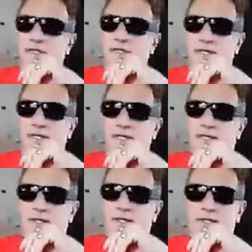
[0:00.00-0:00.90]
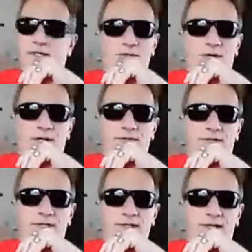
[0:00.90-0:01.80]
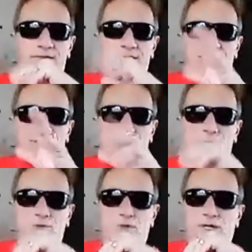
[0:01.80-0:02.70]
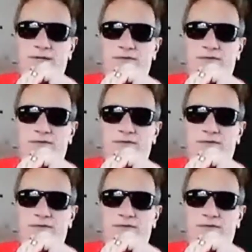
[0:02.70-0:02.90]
I don't know why I even did that if I was going to do